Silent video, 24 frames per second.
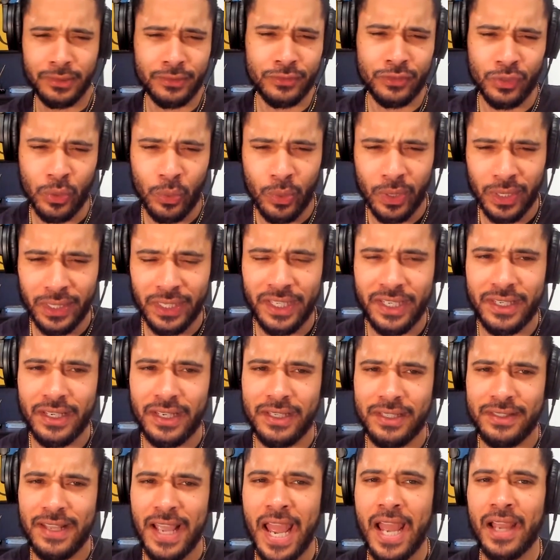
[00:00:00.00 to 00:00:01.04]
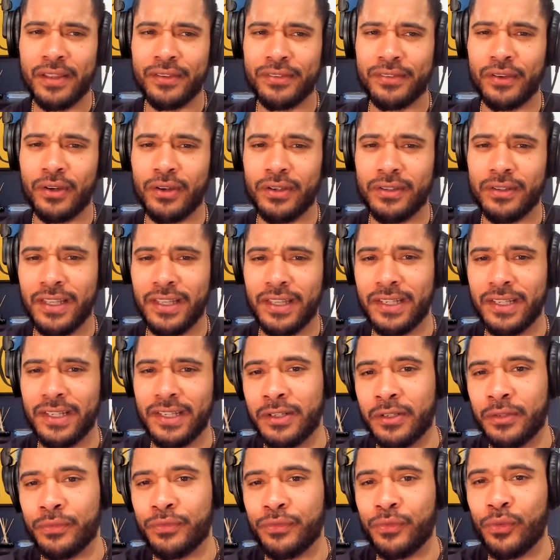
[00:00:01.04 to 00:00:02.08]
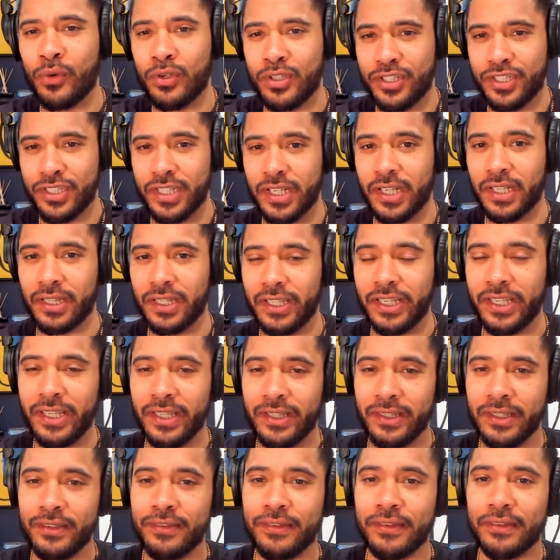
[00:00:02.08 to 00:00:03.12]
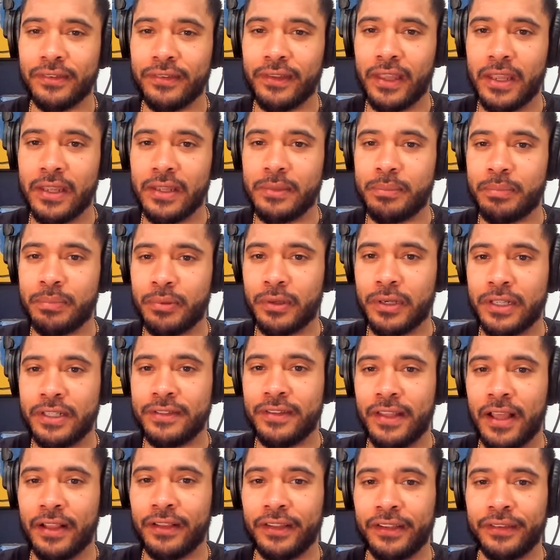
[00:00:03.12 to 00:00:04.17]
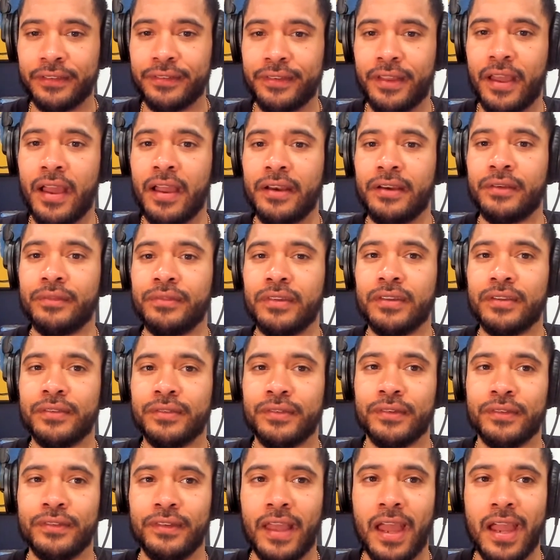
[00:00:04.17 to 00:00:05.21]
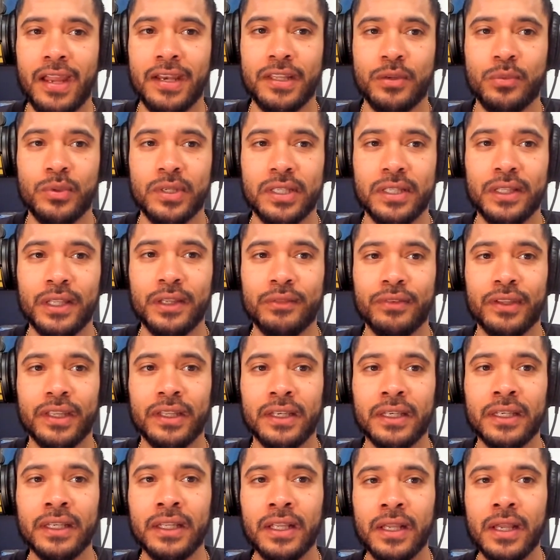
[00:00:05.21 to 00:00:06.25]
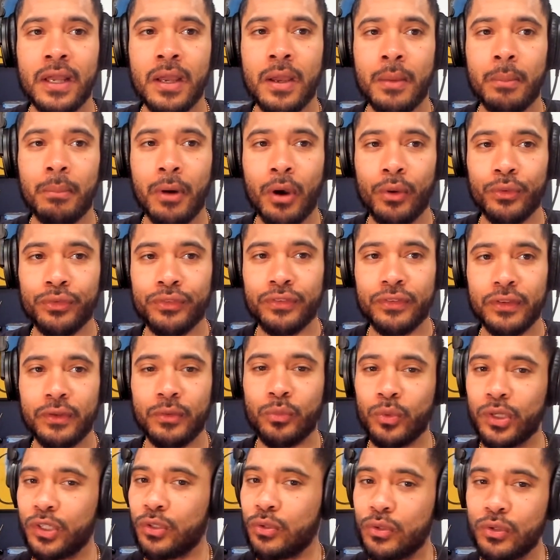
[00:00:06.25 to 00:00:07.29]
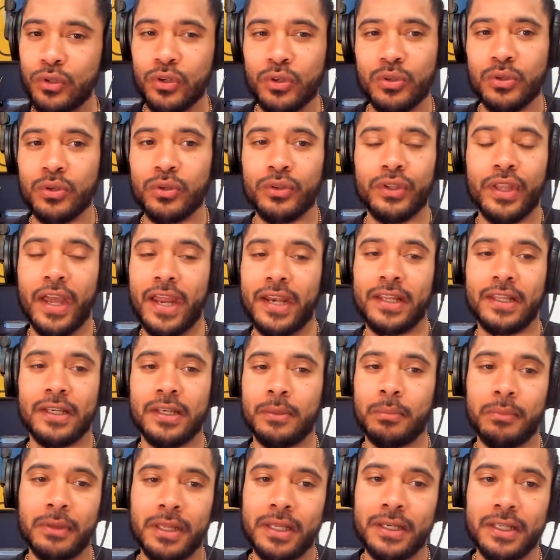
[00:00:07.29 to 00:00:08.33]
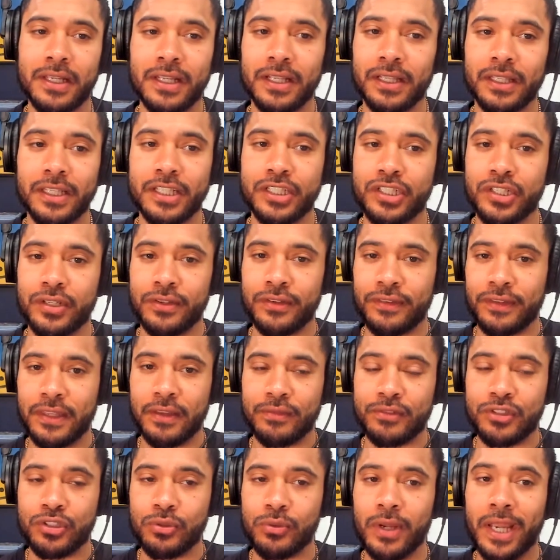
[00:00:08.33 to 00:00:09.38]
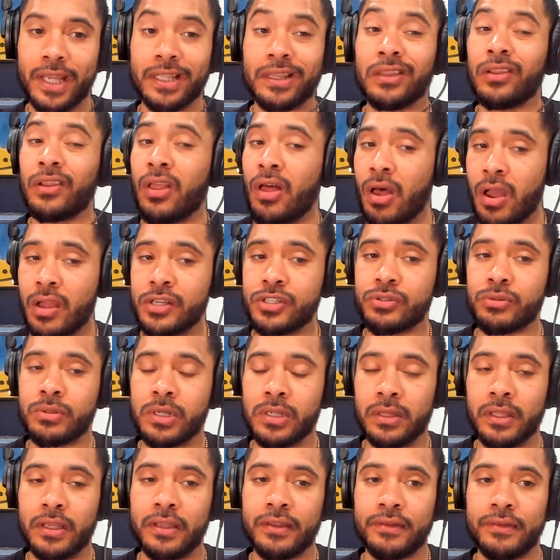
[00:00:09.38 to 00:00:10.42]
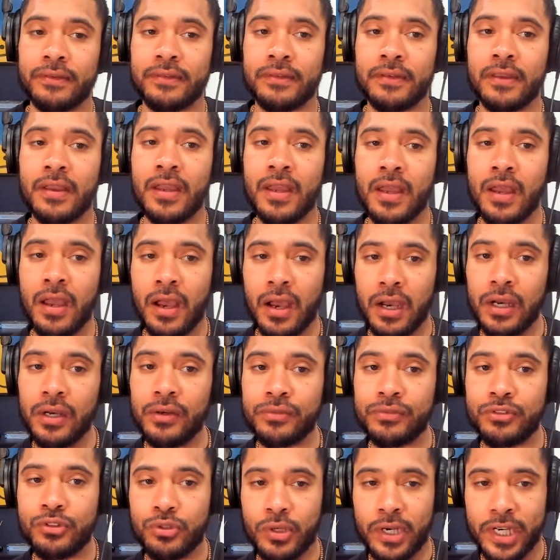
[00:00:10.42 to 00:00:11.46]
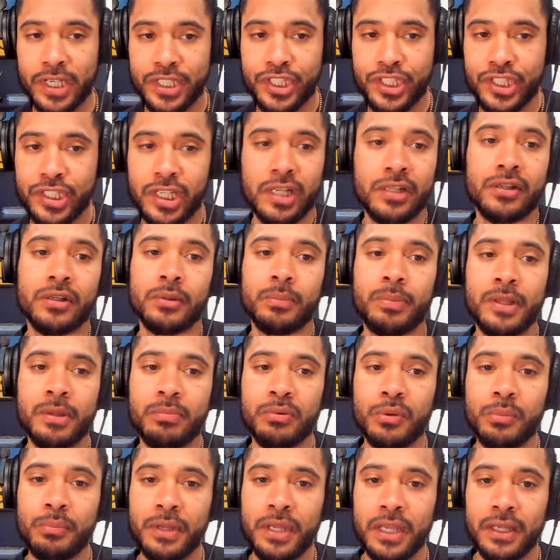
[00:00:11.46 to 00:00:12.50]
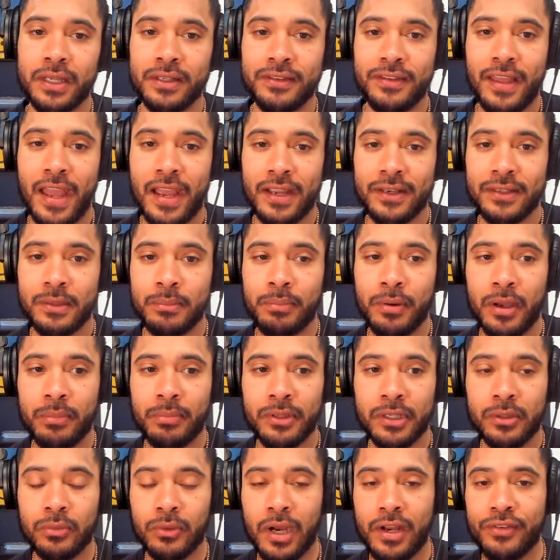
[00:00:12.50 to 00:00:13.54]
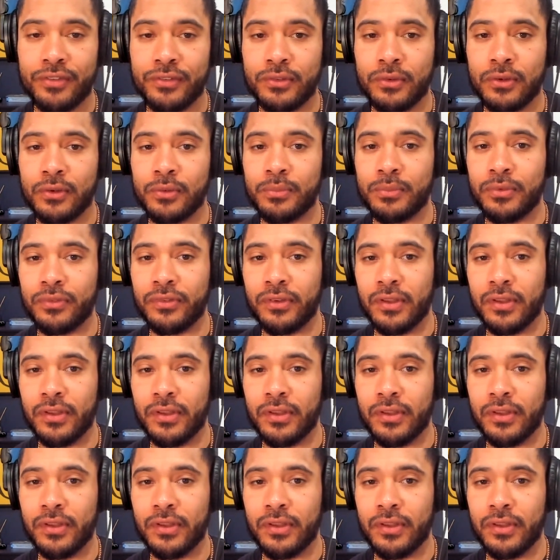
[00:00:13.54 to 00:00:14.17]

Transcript: toilet attacks are a thing, and unfortunately, and this is a pretty telling sign of the society we live in, mostly when you Google that, it immediately just gives you a laundry list of transgender people being attacked in public restrooms.